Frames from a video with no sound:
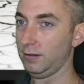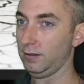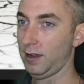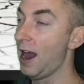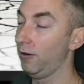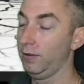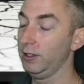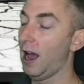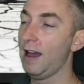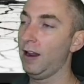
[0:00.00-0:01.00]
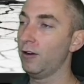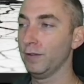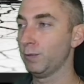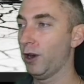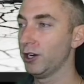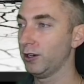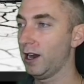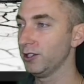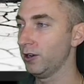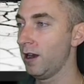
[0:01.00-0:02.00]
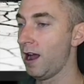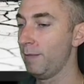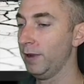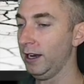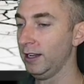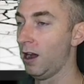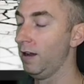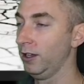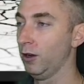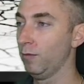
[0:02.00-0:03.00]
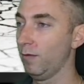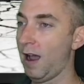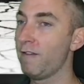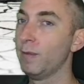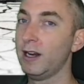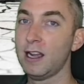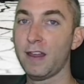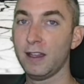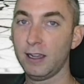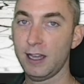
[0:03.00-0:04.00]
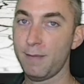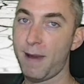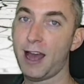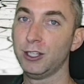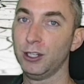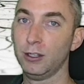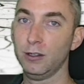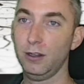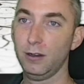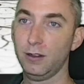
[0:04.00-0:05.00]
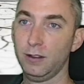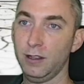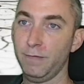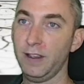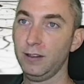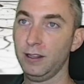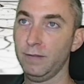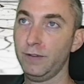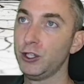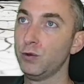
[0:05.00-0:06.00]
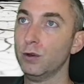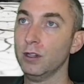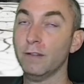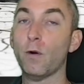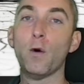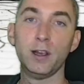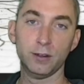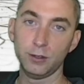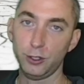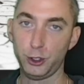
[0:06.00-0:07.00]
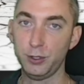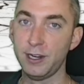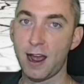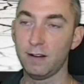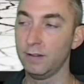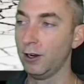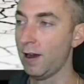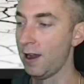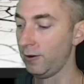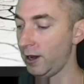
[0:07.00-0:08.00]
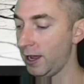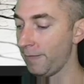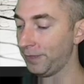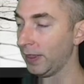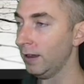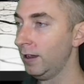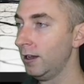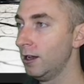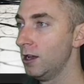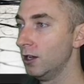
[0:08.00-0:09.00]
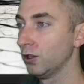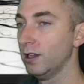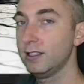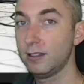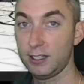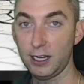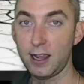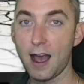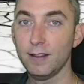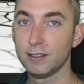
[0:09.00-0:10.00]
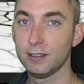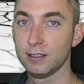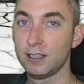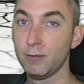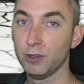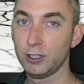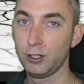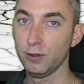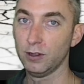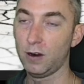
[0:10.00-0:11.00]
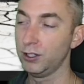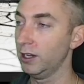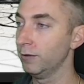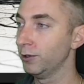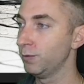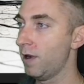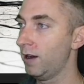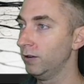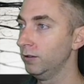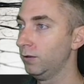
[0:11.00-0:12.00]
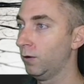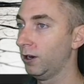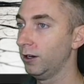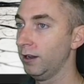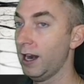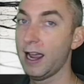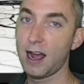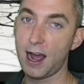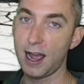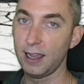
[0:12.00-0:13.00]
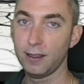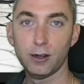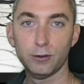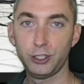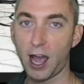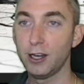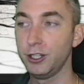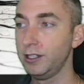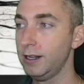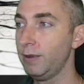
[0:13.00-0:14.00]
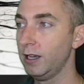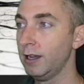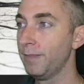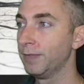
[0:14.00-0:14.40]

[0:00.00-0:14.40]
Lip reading: I don't know if it's pressurized or not, but everybody I think can imagine the visual of oil shooting out of the ground, right? So let's see how this is similar to a large language model or an AI, Chat GTP.